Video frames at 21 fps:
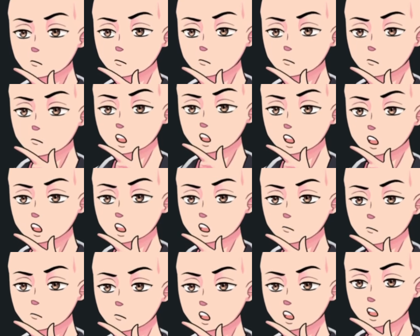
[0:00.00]
porn,
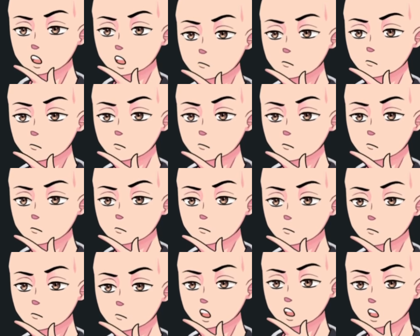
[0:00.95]
right?
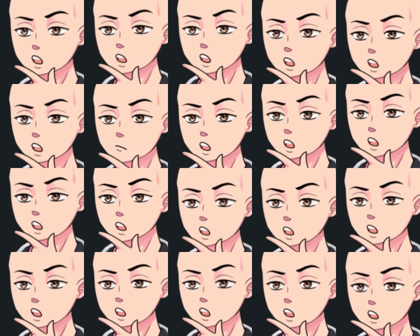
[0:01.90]
Documentary
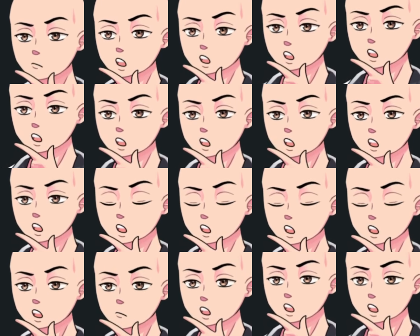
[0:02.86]
even recorded inside
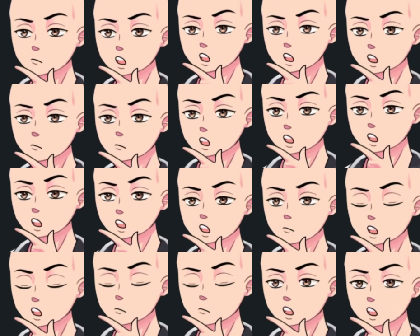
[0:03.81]
a Japanese shop
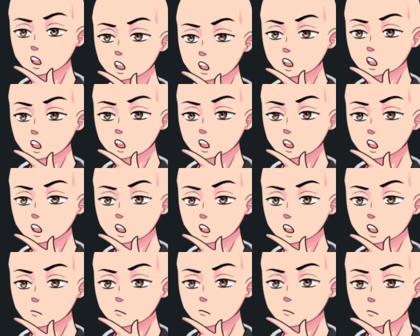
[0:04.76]
without
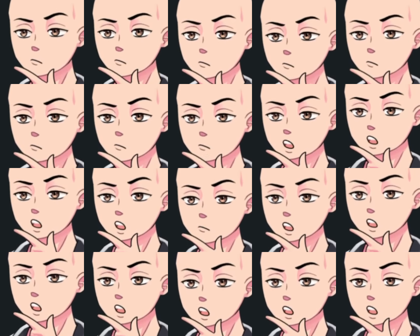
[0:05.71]
permission and
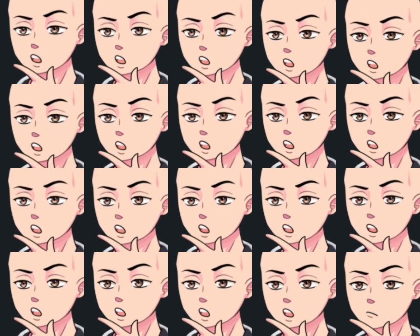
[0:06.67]
also
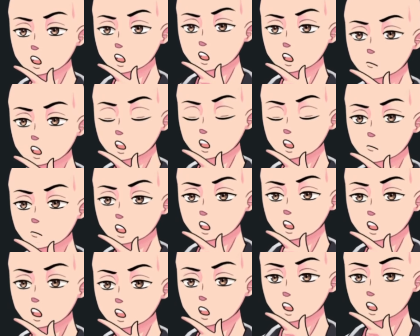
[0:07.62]
slandered a Japanese
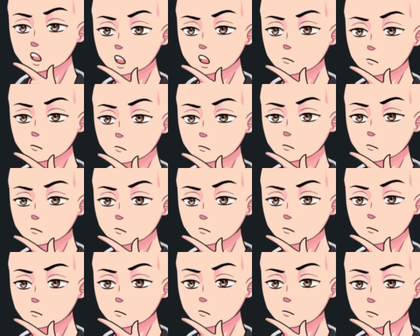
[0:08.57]
politician.
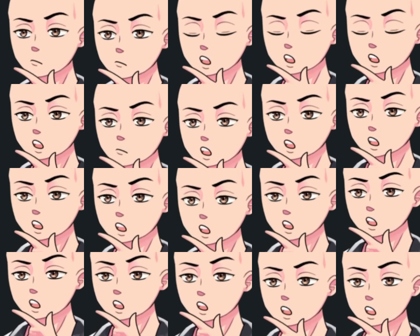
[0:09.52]
Despite
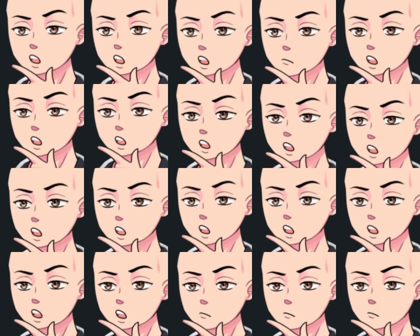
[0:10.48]
all this, Vice
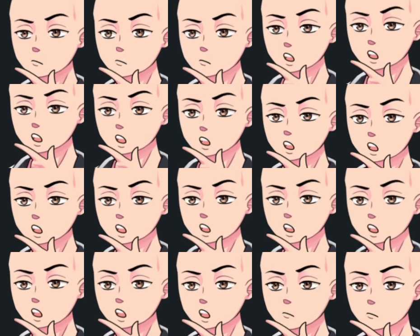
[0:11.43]
News, by the way, the
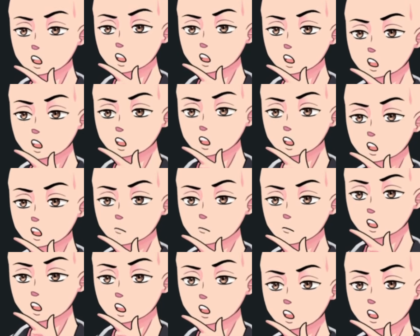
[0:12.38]
Japanese politician is
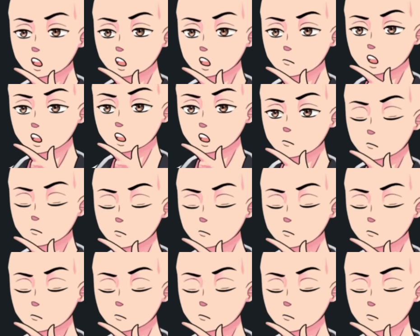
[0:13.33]
Ken Akamatsu.